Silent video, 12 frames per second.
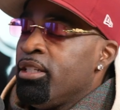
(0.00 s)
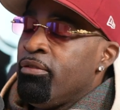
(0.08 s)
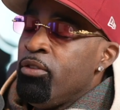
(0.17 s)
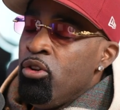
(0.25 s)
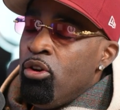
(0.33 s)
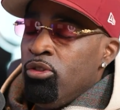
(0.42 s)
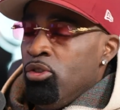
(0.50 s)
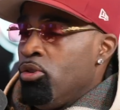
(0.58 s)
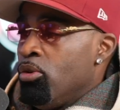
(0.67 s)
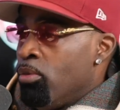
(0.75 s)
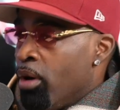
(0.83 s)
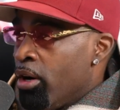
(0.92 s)
if you don't do the
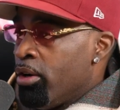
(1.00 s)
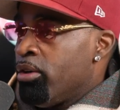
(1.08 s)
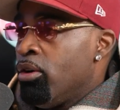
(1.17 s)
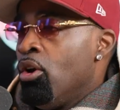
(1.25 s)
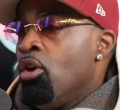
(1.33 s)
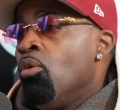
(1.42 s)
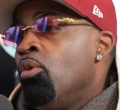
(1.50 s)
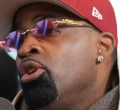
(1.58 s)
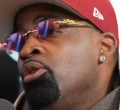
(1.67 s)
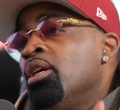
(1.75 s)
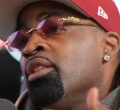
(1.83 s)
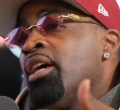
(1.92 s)
work, when
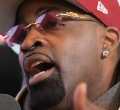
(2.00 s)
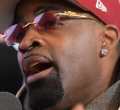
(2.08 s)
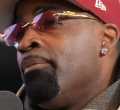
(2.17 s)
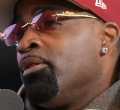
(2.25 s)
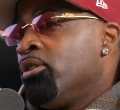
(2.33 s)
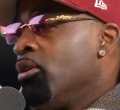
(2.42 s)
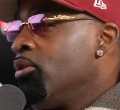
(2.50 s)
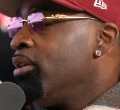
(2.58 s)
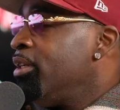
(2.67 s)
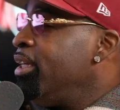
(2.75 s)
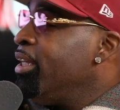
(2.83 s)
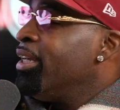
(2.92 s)
you get the
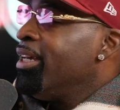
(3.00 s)
opportunity,